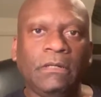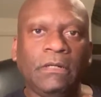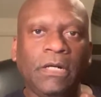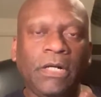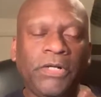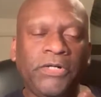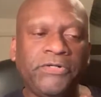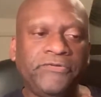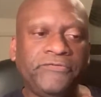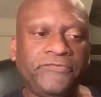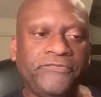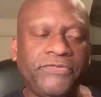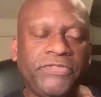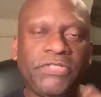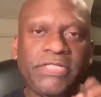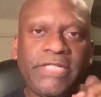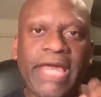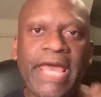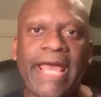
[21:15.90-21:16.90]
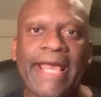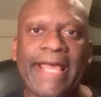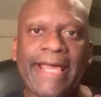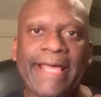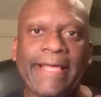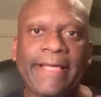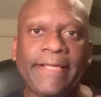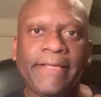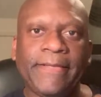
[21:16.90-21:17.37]
of
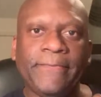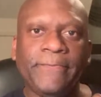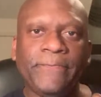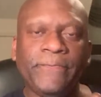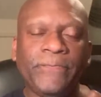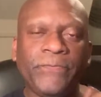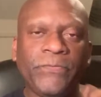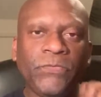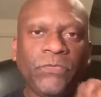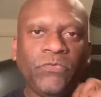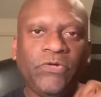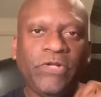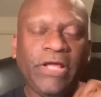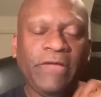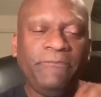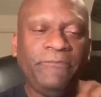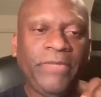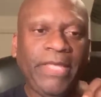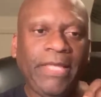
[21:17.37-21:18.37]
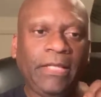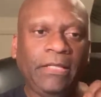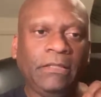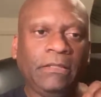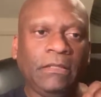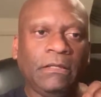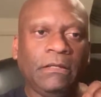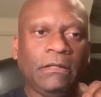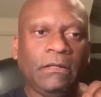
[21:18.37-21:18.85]
today would have
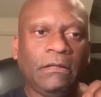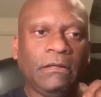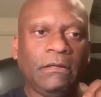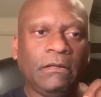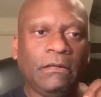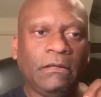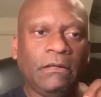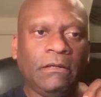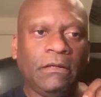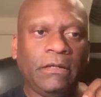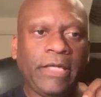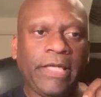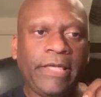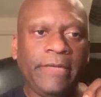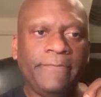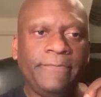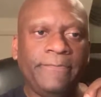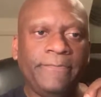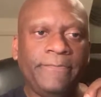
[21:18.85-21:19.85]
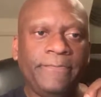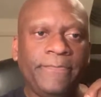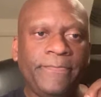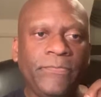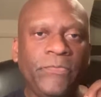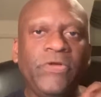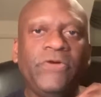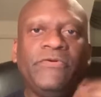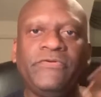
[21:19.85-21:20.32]
been a,
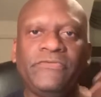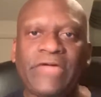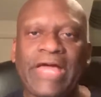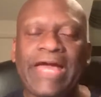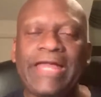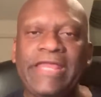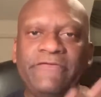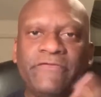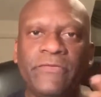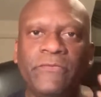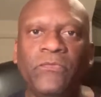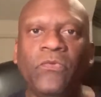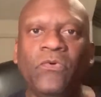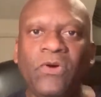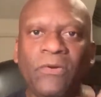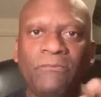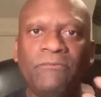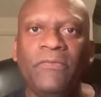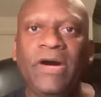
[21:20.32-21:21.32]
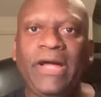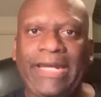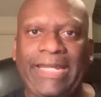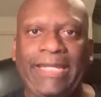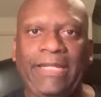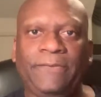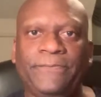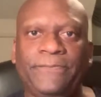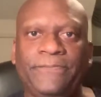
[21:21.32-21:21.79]
we would have had even more
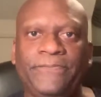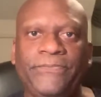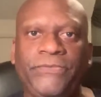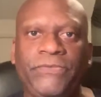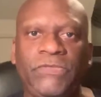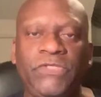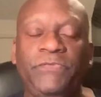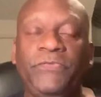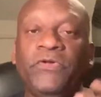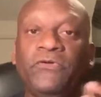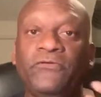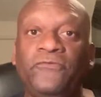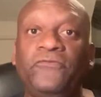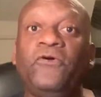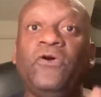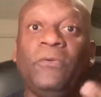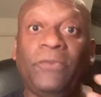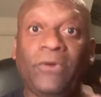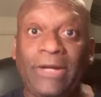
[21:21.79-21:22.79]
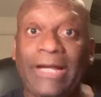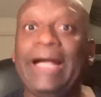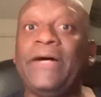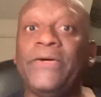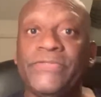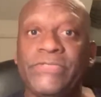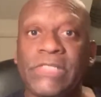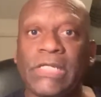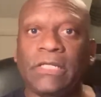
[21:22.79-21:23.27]
money to build affordable
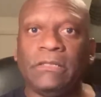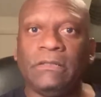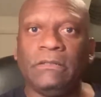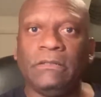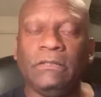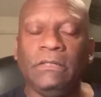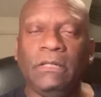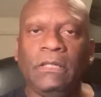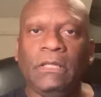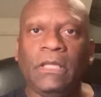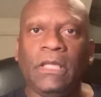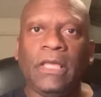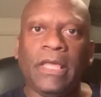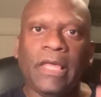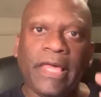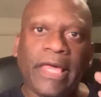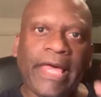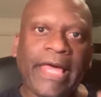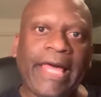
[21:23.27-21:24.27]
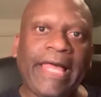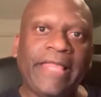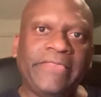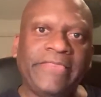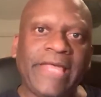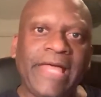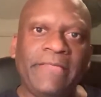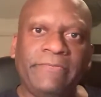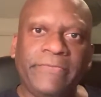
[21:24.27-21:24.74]
housing
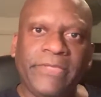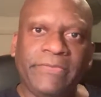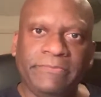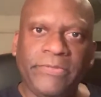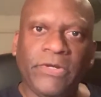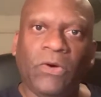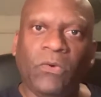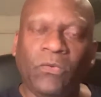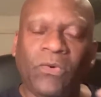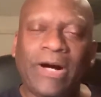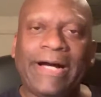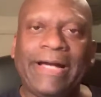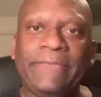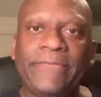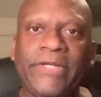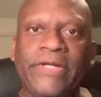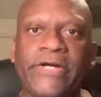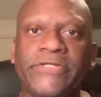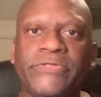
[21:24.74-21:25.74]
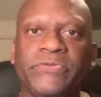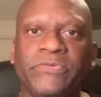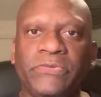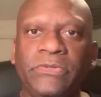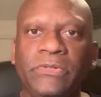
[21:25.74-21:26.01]
had that been built. Why? Because